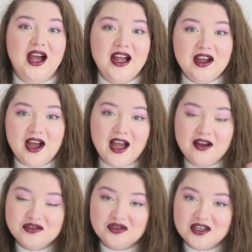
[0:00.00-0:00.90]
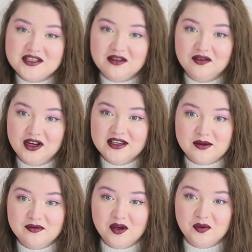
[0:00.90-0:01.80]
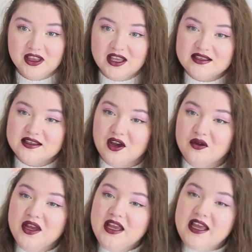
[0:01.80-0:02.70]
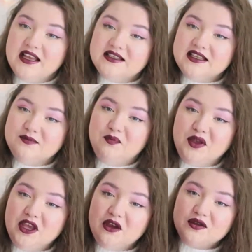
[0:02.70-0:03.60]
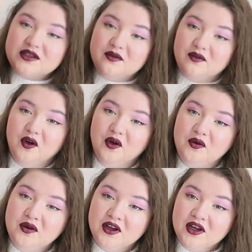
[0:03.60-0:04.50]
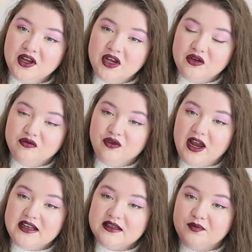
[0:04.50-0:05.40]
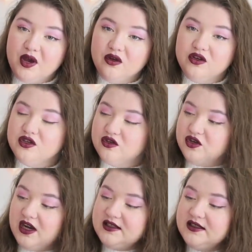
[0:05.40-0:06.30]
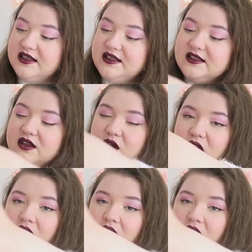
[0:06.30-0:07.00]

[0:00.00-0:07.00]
I, I haven't tried stuff on as I'm filming this so it's this beautiful red polka dot dress. This is the